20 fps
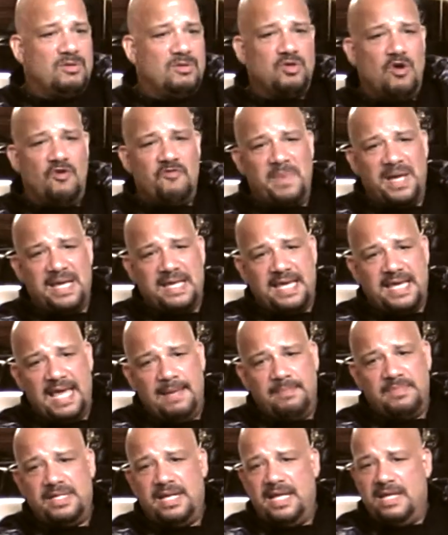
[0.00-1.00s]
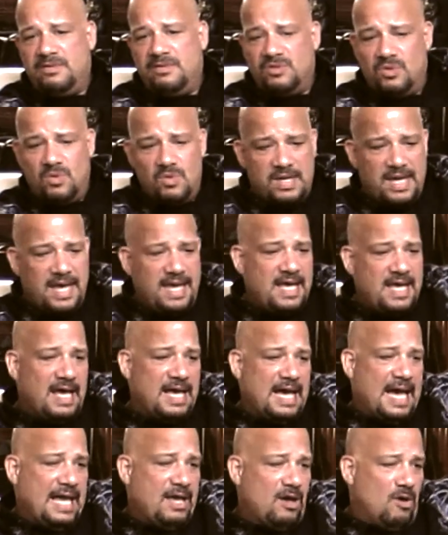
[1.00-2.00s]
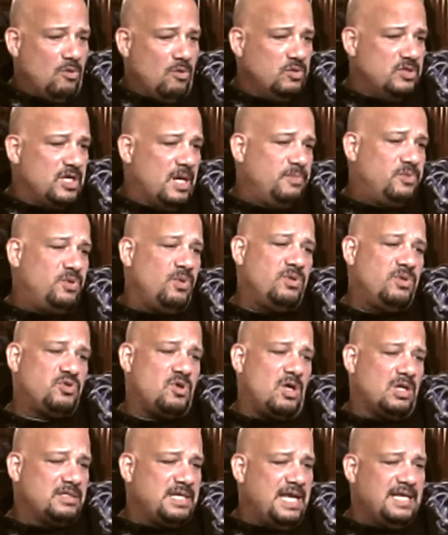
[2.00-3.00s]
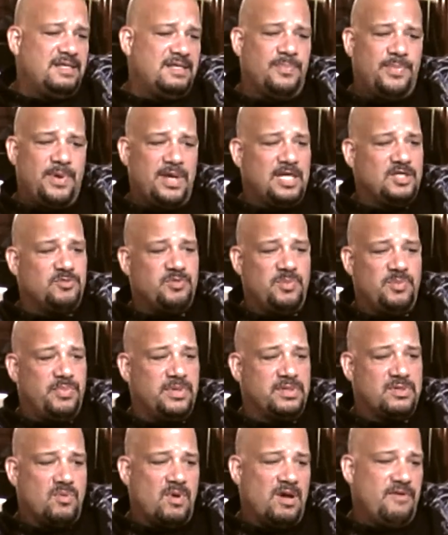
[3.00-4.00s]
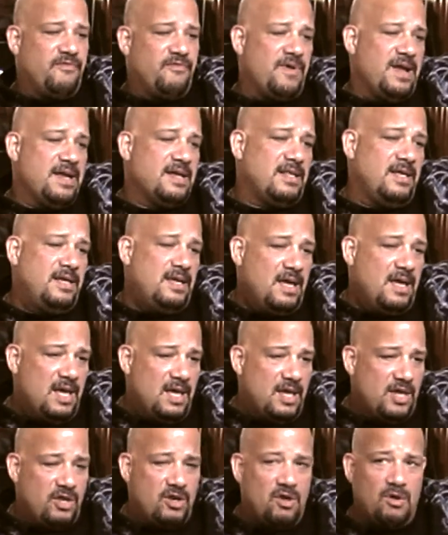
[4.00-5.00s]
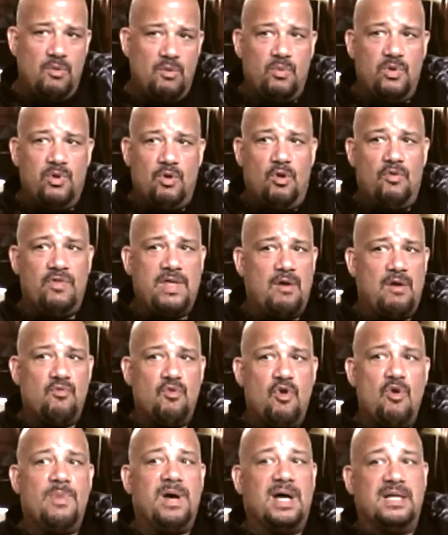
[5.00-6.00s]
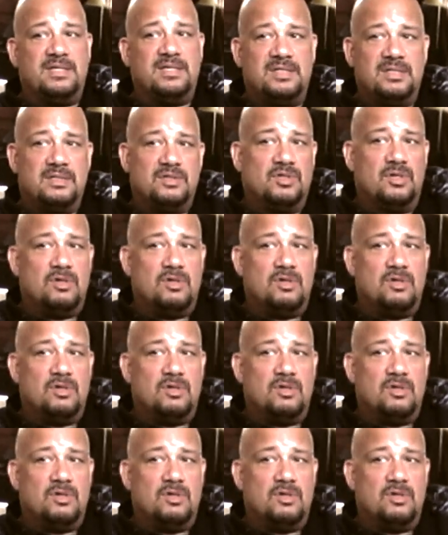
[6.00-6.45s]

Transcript: I was off my game today. It's okay. I owned up to it, so I'll take the punishment. But quite frankly, you know, we're all not robots.